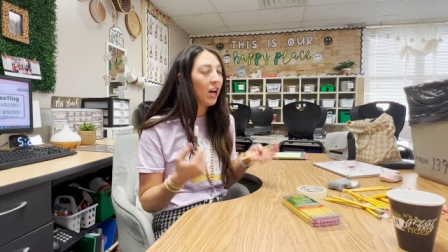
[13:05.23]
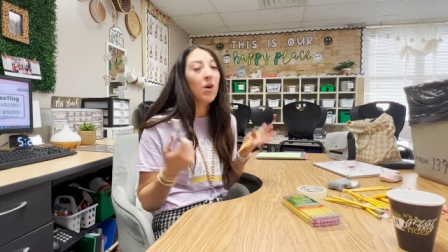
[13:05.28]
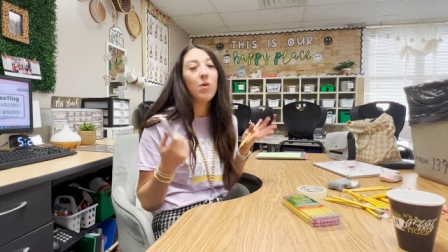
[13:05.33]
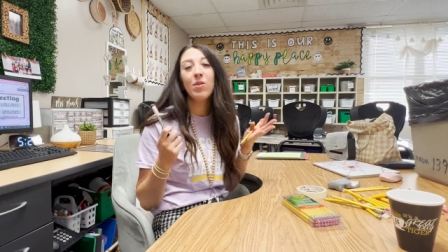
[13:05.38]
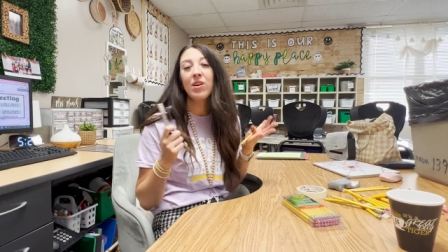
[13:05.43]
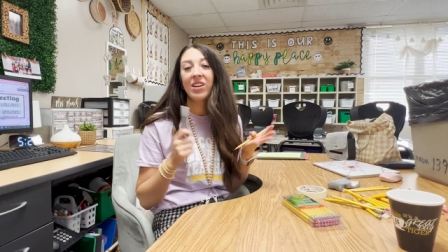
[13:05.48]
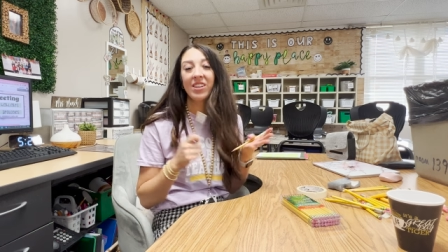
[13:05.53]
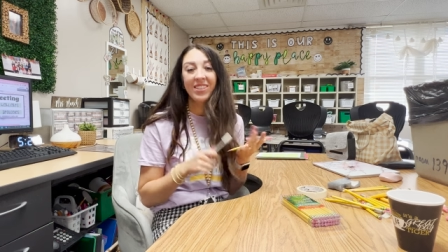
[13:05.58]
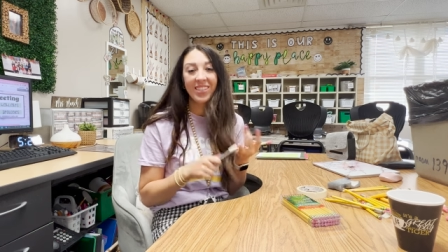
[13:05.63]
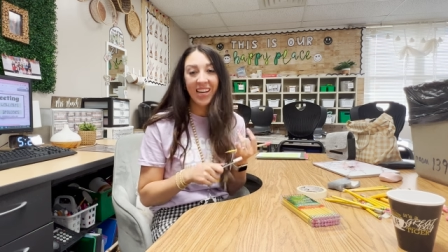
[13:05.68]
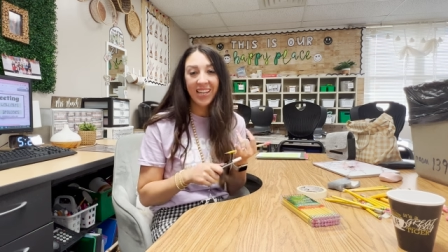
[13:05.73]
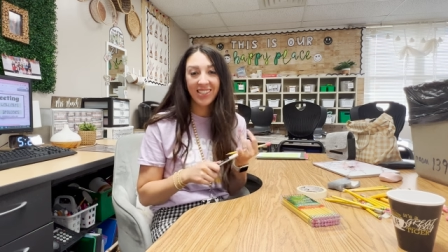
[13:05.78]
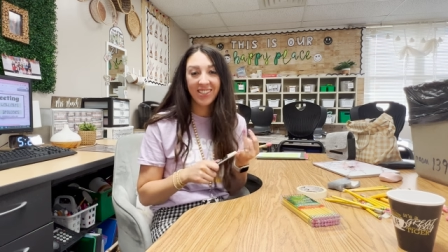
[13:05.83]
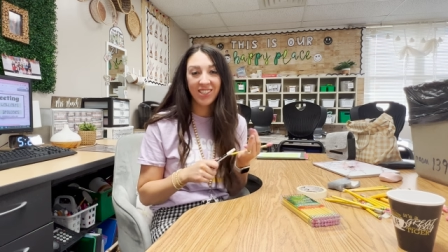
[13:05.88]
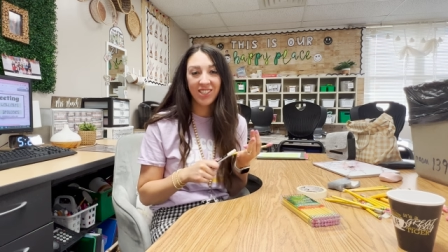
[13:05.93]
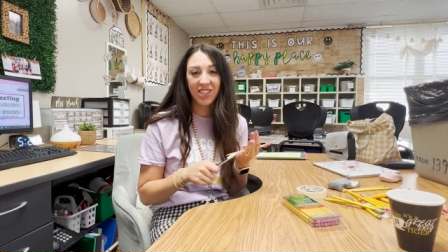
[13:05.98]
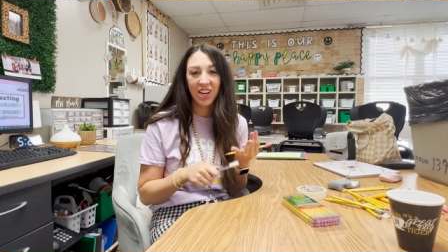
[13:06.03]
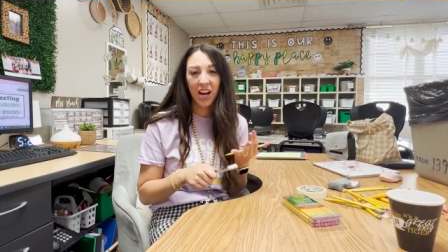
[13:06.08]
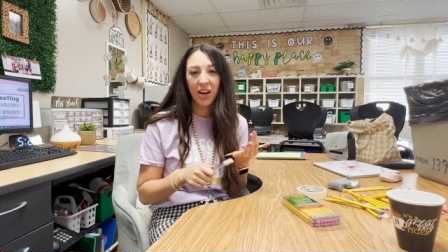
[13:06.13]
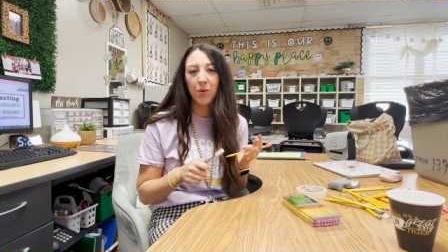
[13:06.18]
Oh, their desk
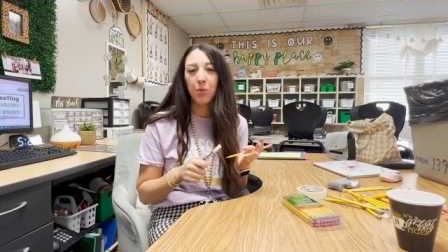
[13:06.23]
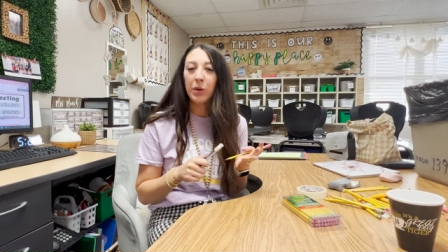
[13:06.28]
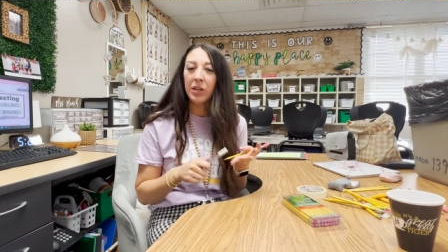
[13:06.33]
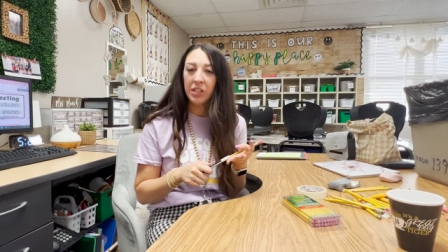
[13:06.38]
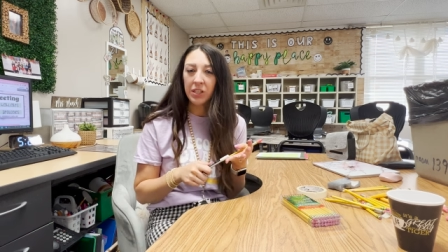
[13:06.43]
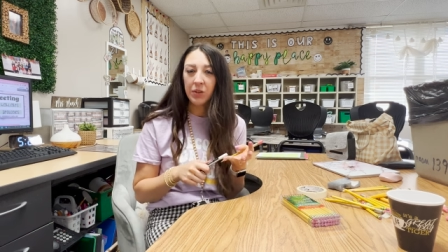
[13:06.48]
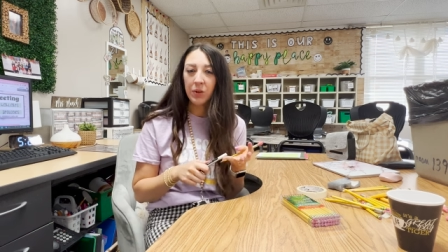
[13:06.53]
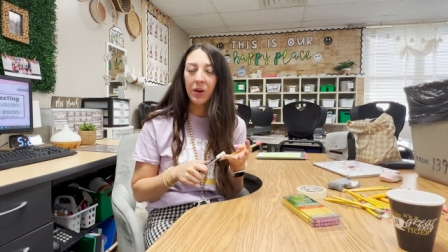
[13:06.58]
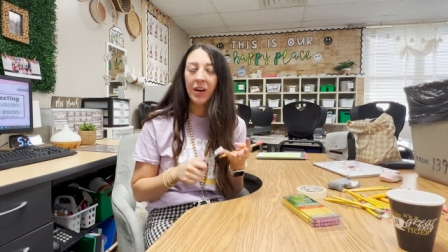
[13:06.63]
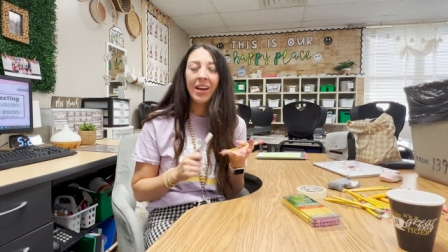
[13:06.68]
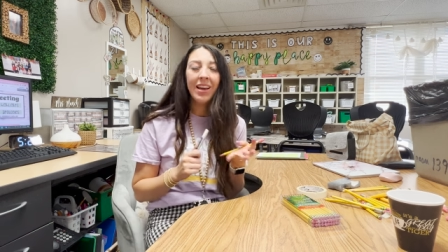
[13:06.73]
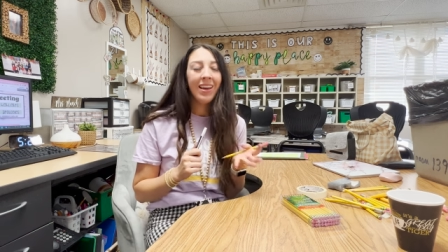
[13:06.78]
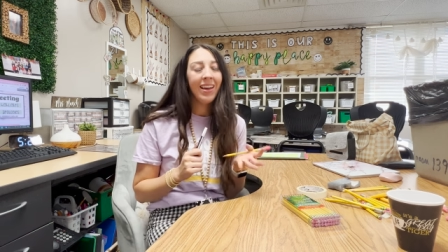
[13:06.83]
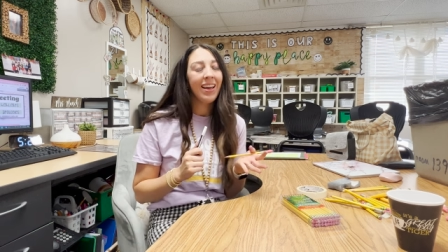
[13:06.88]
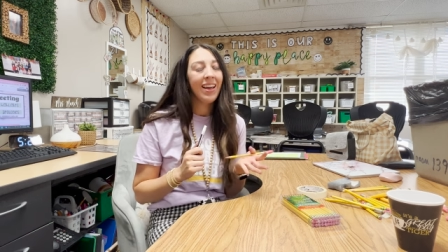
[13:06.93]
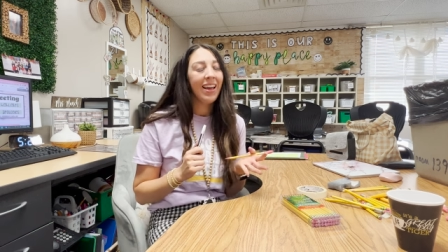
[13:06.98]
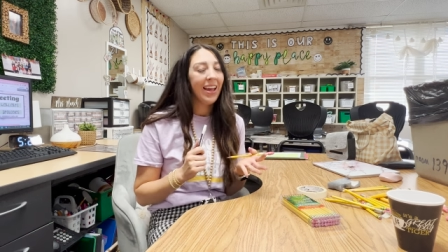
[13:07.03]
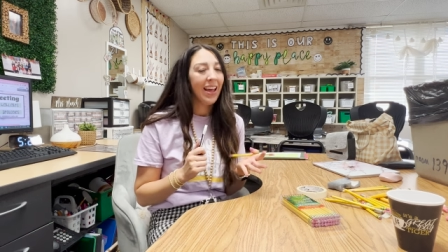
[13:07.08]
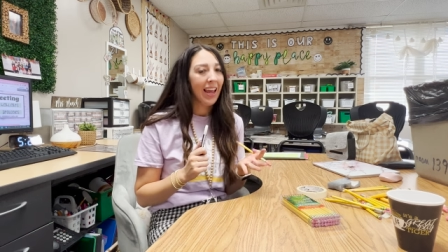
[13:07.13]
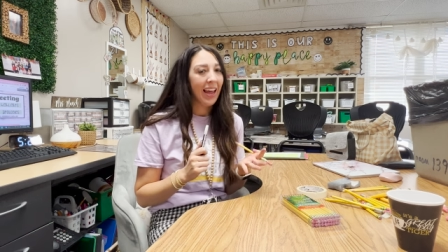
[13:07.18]
check. We do
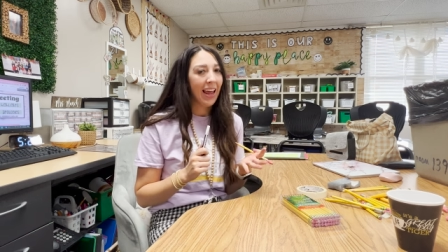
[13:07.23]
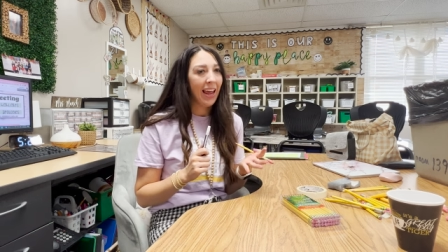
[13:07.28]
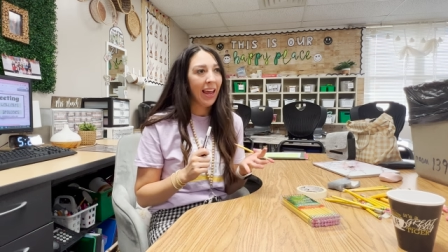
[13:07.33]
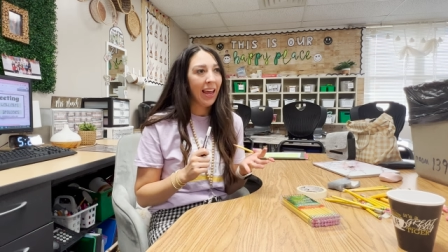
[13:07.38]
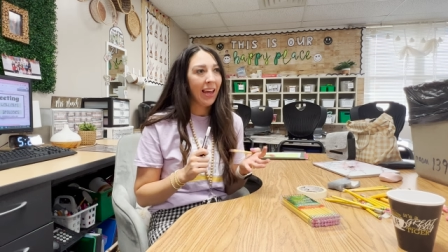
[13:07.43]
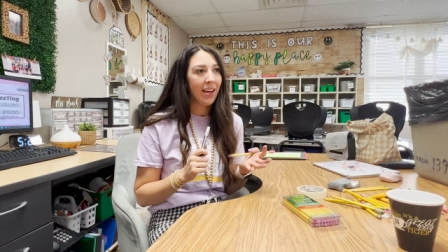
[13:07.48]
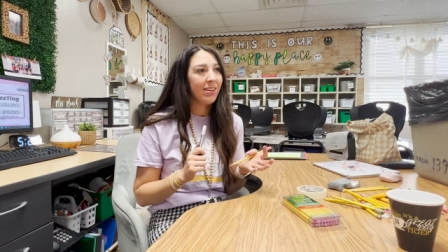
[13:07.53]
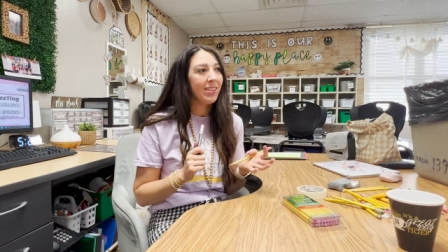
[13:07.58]
a